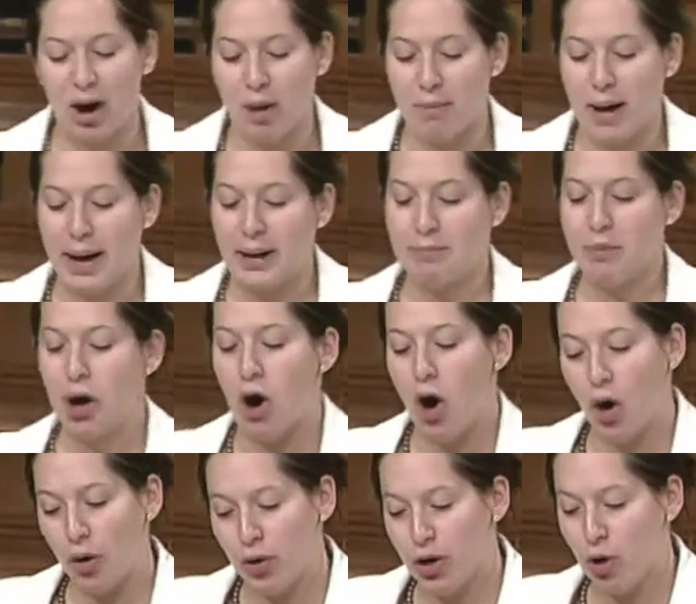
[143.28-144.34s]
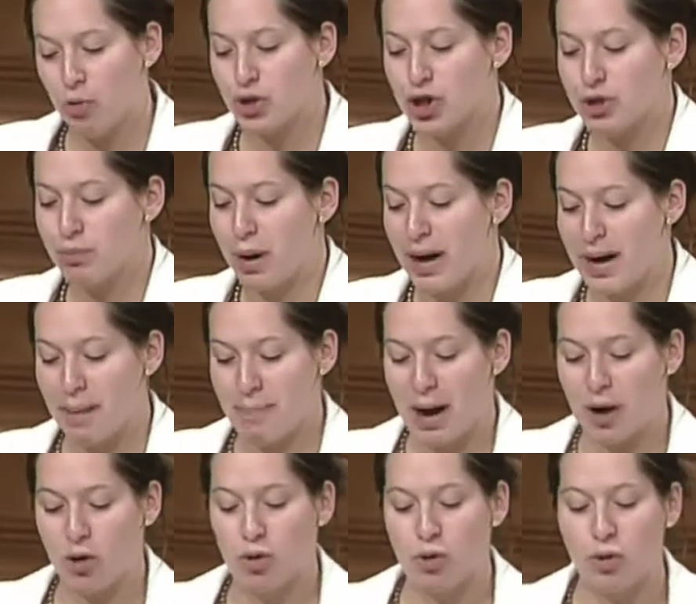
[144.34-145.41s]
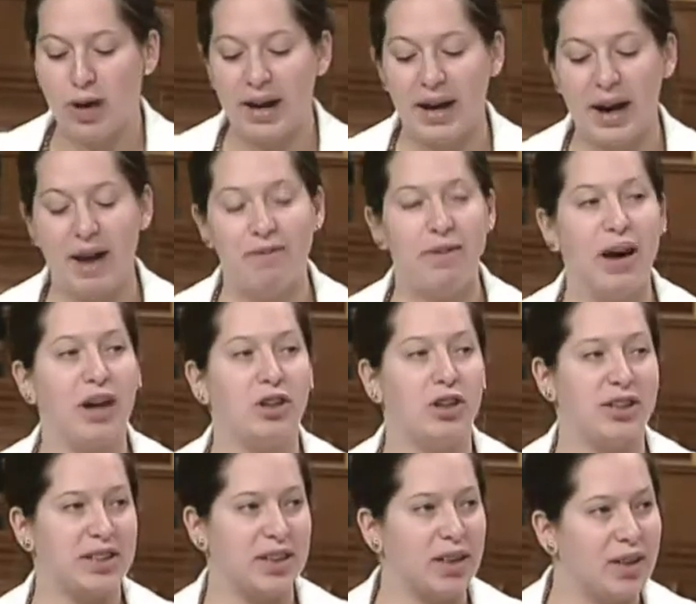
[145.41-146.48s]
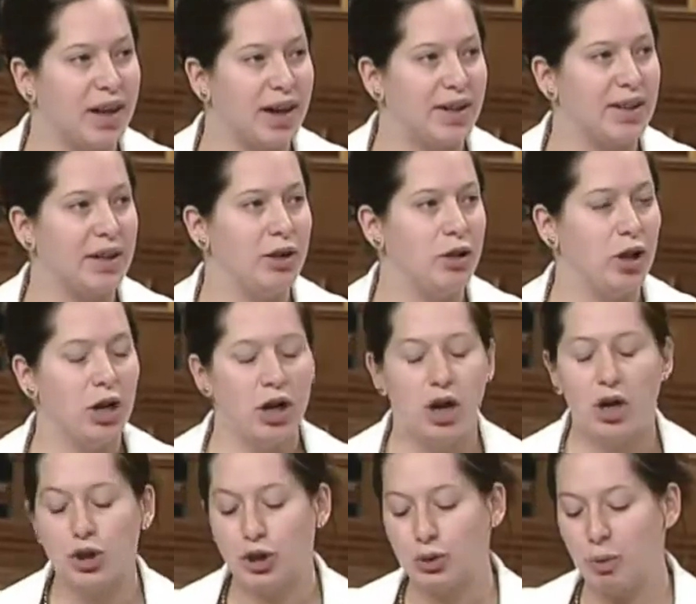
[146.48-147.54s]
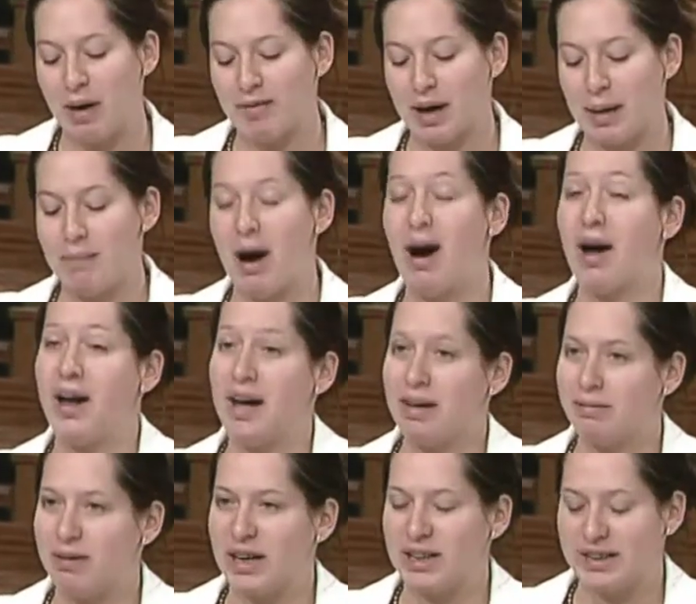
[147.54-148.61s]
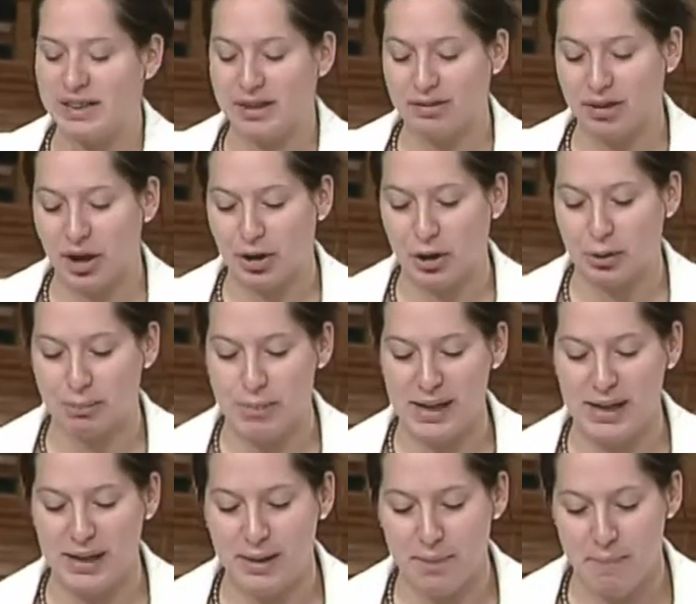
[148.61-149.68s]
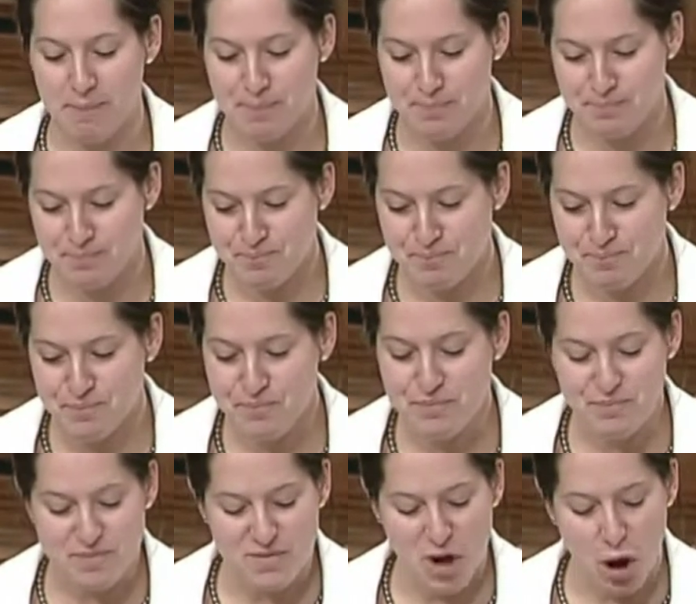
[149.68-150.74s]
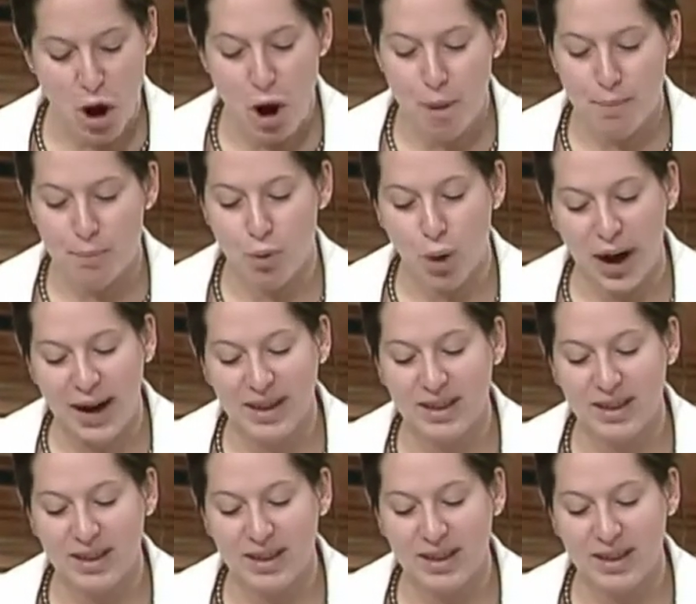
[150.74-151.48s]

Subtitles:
We can see then that there's a long way to go before such treaties become really effective in our country.